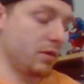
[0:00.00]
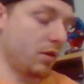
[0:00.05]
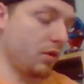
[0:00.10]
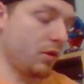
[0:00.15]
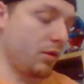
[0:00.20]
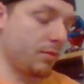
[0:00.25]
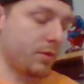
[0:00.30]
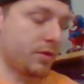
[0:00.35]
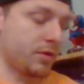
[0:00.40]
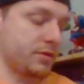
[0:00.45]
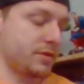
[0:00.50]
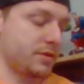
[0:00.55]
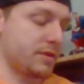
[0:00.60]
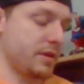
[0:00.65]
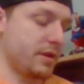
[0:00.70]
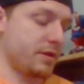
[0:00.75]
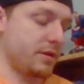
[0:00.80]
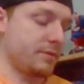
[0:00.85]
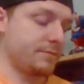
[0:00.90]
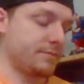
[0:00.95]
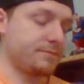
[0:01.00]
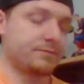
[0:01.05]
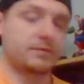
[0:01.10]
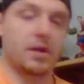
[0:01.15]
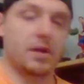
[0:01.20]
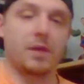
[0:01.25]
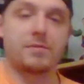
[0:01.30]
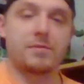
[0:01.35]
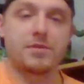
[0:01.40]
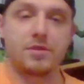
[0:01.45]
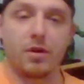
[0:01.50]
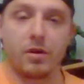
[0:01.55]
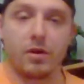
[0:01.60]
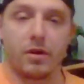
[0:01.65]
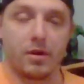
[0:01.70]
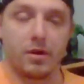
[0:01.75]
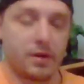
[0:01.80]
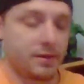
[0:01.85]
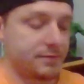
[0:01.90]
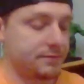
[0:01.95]
Almost there. I'm
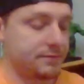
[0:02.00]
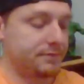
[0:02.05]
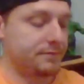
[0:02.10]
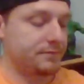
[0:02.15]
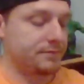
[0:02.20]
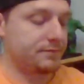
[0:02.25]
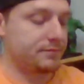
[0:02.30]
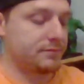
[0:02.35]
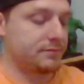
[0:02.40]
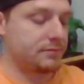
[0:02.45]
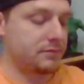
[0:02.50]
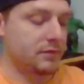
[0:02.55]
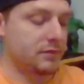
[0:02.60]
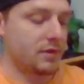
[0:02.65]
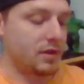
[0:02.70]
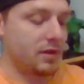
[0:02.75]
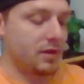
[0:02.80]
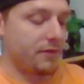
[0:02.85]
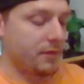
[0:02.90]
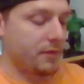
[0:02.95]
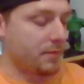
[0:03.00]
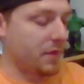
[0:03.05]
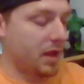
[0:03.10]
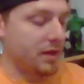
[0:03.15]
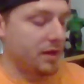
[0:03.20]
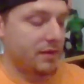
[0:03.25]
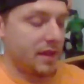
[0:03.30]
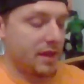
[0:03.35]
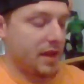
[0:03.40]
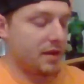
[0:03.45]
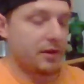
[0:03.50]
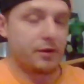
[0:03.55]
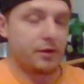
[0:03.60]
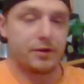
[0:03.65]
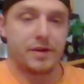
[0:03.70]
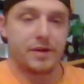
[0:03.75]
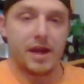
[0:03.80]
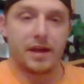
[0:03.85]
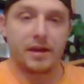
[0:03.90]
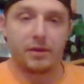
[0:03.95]
sorry. I'm not that
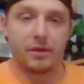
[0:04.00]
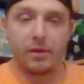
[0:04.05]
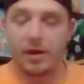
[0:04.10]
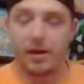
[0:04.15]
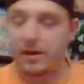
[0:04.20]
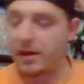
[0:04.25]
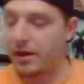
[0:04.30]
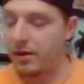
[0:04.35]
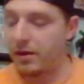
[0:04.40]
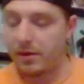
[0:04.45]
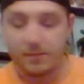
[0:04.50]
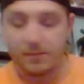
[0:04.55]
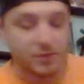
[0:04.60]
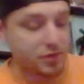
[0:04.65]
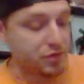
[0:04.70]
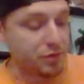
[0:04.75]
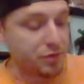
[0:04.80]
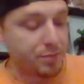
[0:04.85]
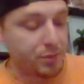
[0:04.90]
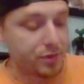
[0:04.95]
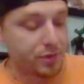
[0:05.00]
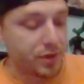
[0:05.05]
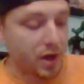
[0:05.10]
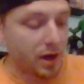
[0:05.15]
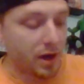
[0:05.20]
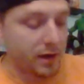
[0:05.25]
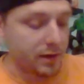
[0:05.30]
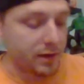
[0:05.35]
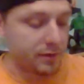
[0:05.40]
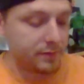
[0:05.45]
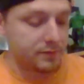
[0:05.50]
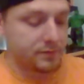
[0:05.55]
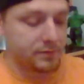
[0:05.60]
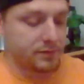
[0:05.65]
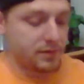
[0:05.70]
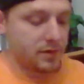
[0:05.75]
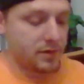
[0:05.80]
entertaining right now. I'm super tired.